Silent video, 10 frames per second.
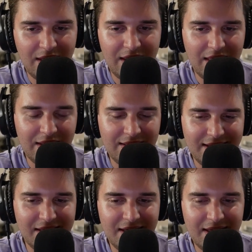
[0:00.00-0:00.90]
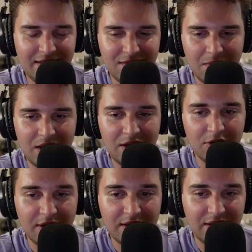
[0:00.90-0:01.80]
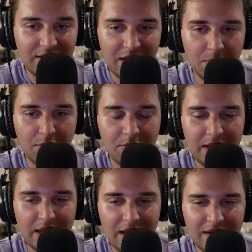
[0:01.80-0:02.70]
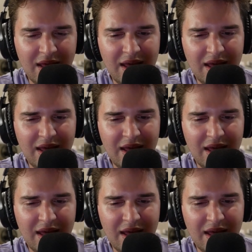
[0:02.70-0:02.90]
and then Dee Dee is limited during the Deadpool weekend.